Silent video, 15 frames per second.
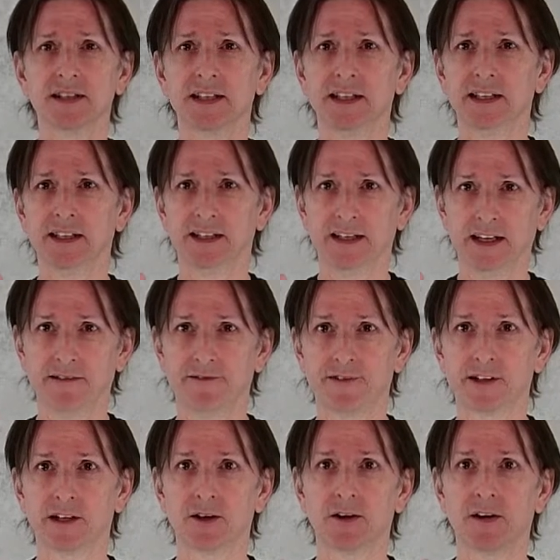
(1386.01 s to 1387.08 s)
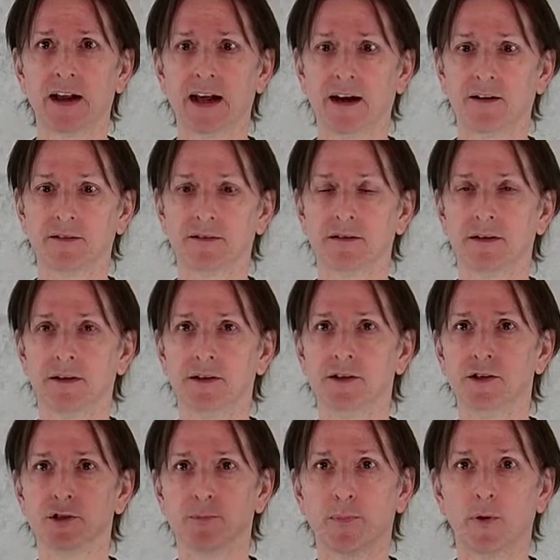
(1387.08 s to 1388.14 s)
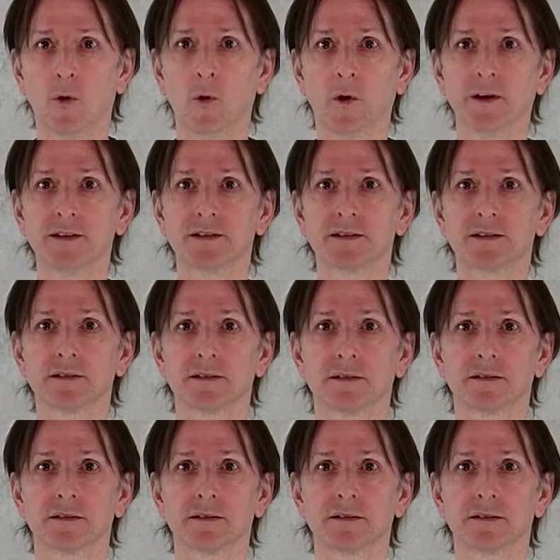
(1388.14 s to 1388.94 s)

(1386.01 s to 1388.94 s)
in and figuring out your points.